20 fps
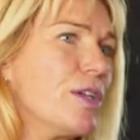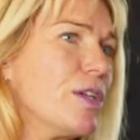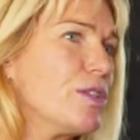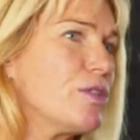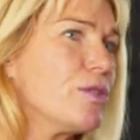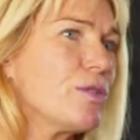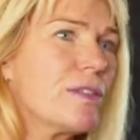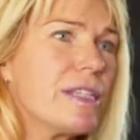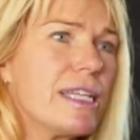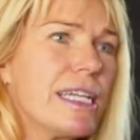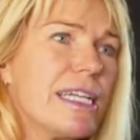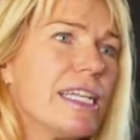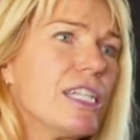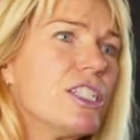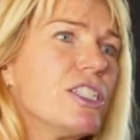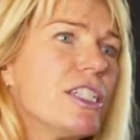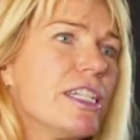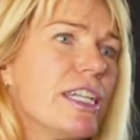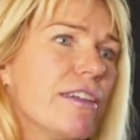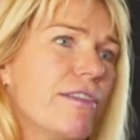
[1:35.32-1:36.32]
took the
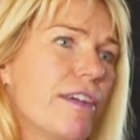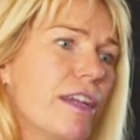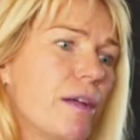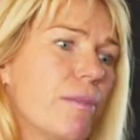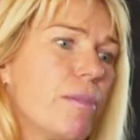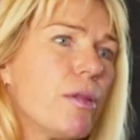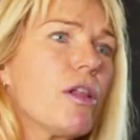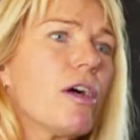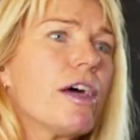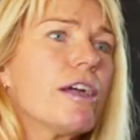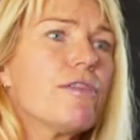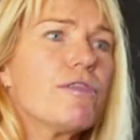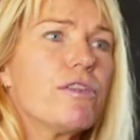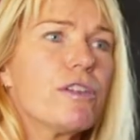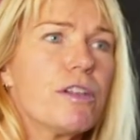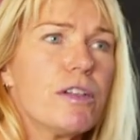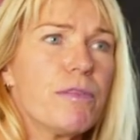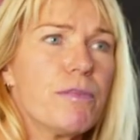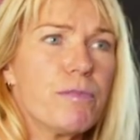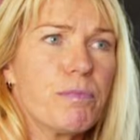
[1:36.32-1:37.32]
initiative and applied
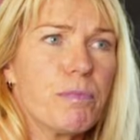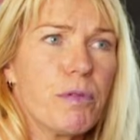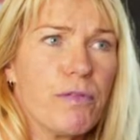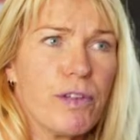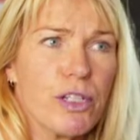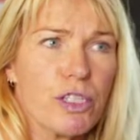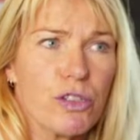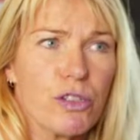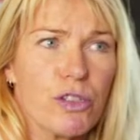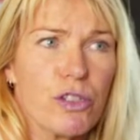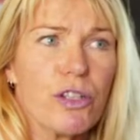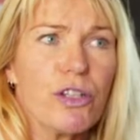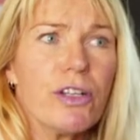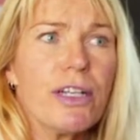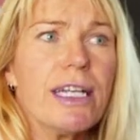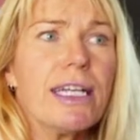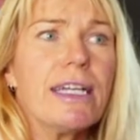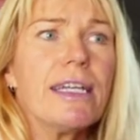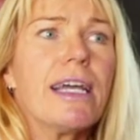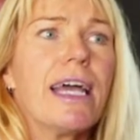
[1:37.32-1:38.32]
for professional
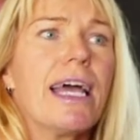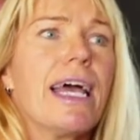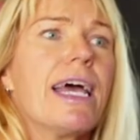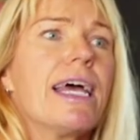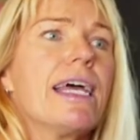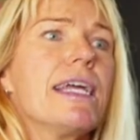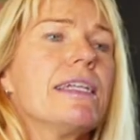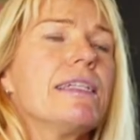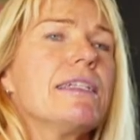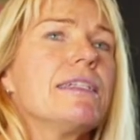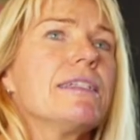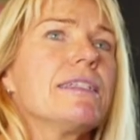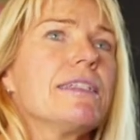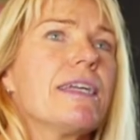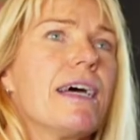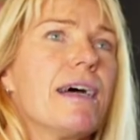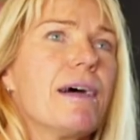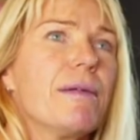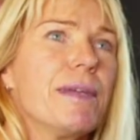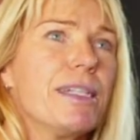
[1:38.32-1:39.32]
learning and
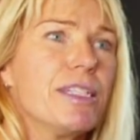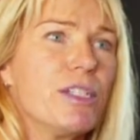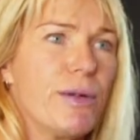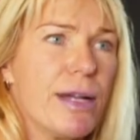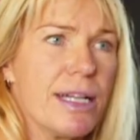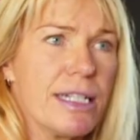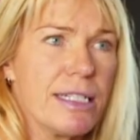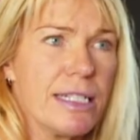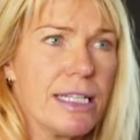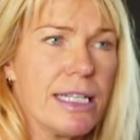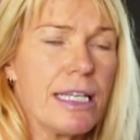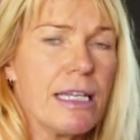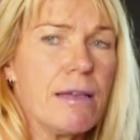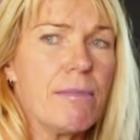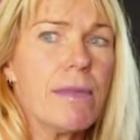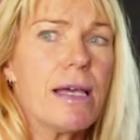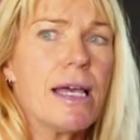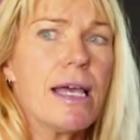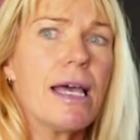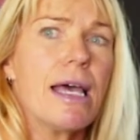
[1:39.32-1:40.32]
into our
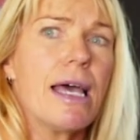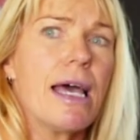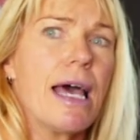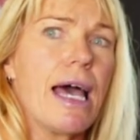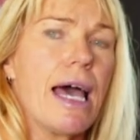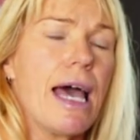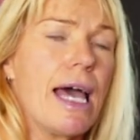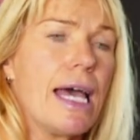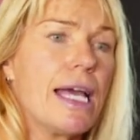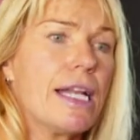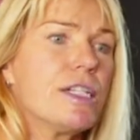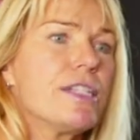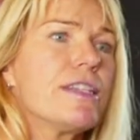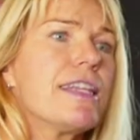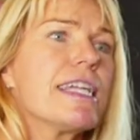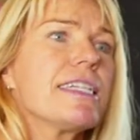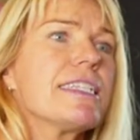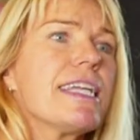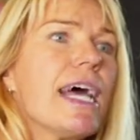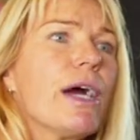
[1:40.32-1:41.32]
team, and
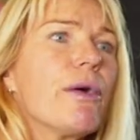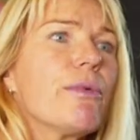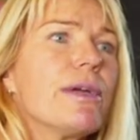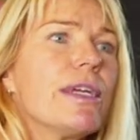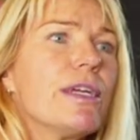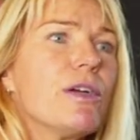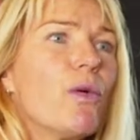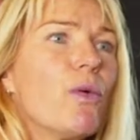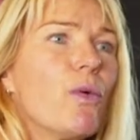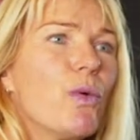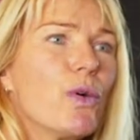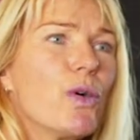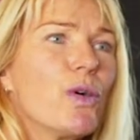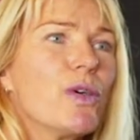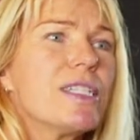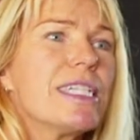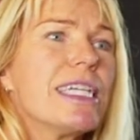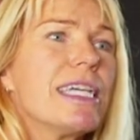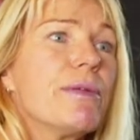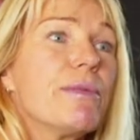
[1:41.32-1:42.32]
that's how we all
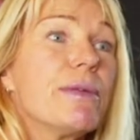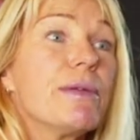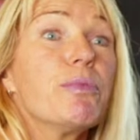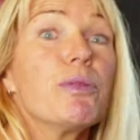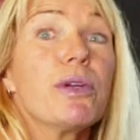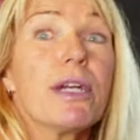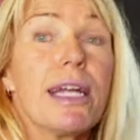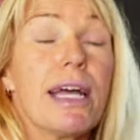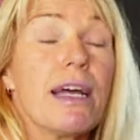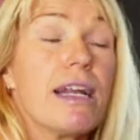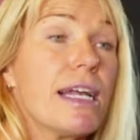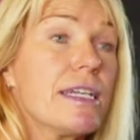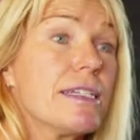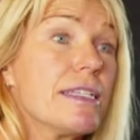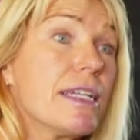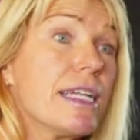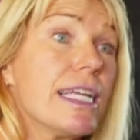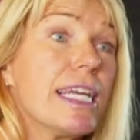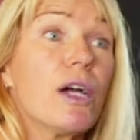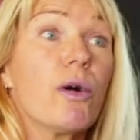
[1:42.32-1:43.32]
got here. And we put it out as
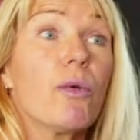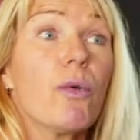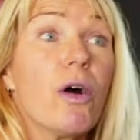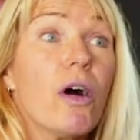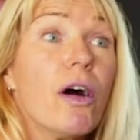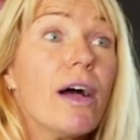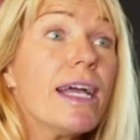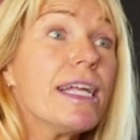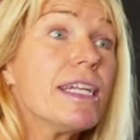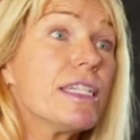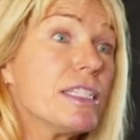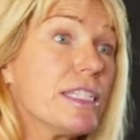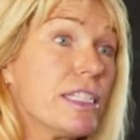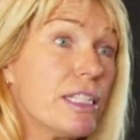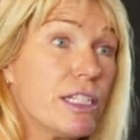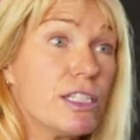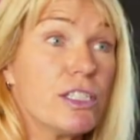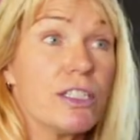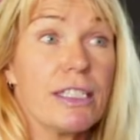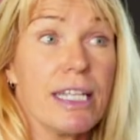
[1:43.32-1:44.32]
an
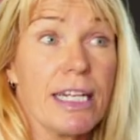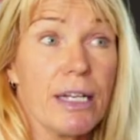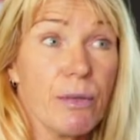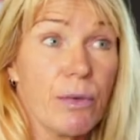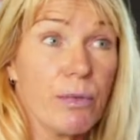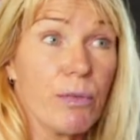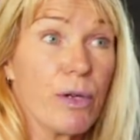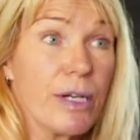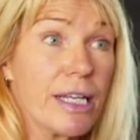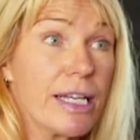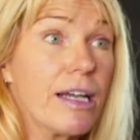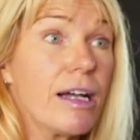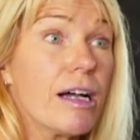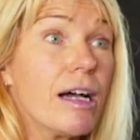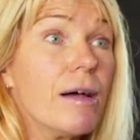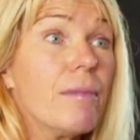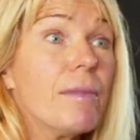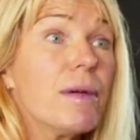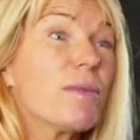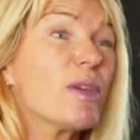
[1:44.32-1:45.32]
EOI, does anyone want to
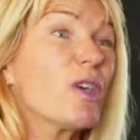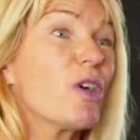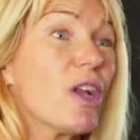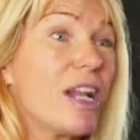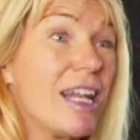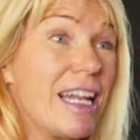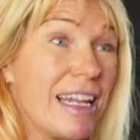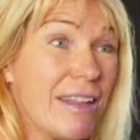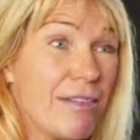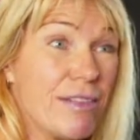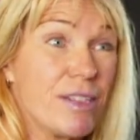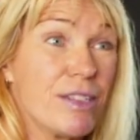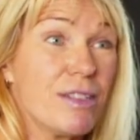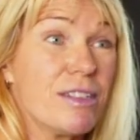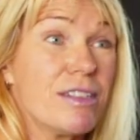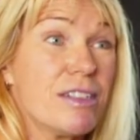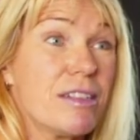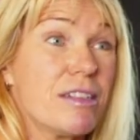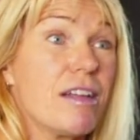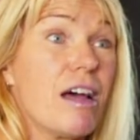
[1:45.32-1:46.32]
come? And we got
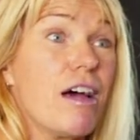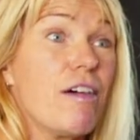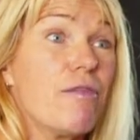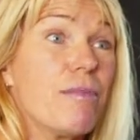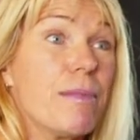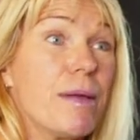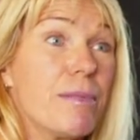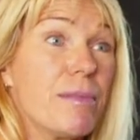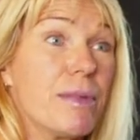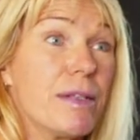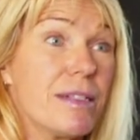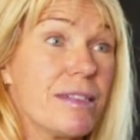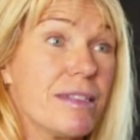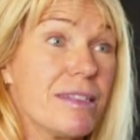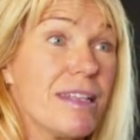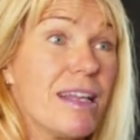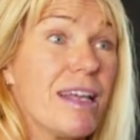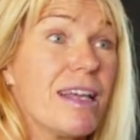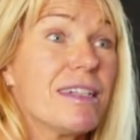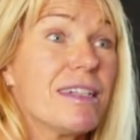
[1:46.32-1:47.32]
11 staff members